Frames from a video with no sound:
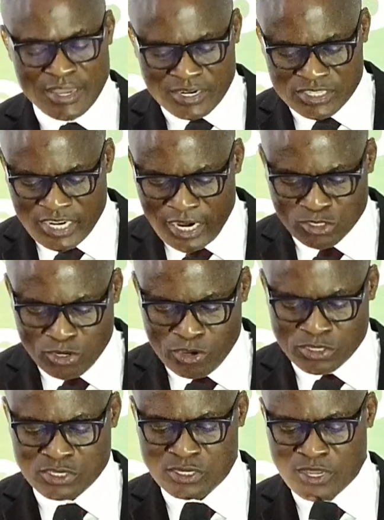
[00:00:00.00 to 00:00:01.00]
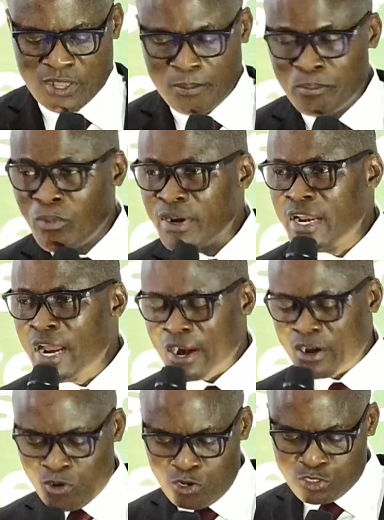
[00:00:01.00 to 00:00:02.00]
tractors, modern
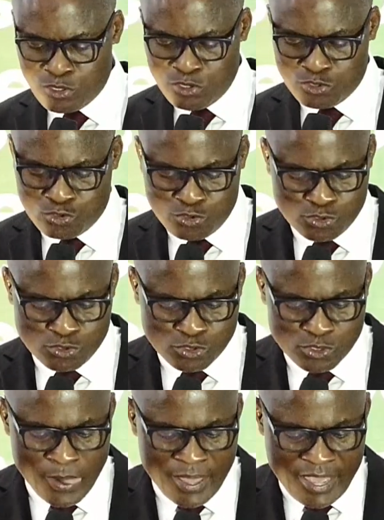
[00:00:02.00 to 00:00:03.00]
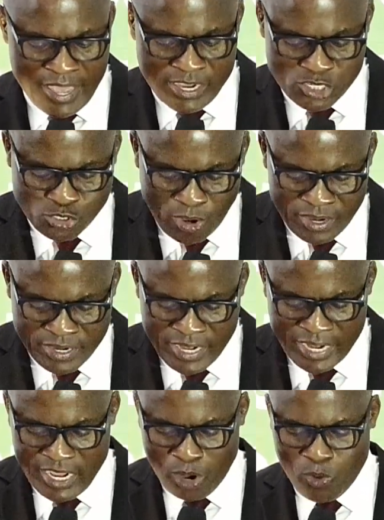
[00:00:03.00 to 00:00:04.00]
agricultural tools, ensuring
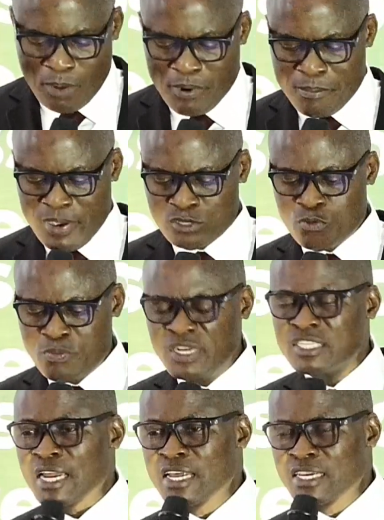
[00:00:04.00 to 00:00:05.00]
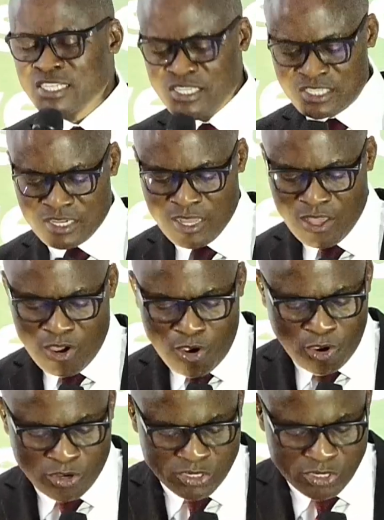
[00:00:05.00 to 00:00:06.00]
that they are well prepared to meet the challenges
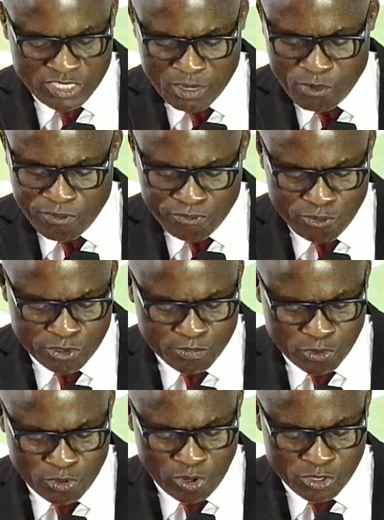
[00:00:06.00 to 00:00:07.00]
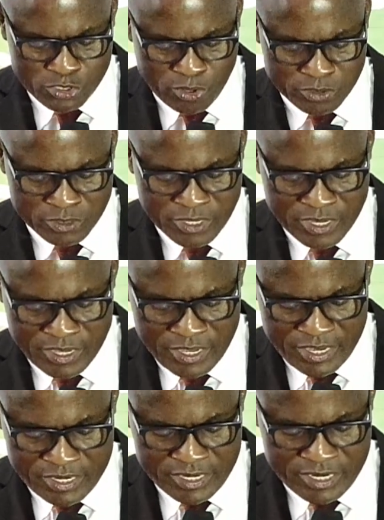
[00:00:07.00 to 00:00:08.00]
of sustainable food production
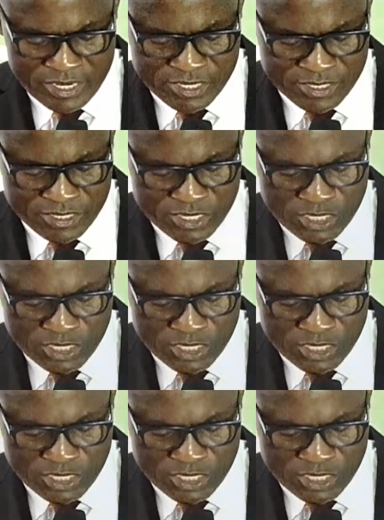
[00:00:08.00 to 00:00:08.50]
in the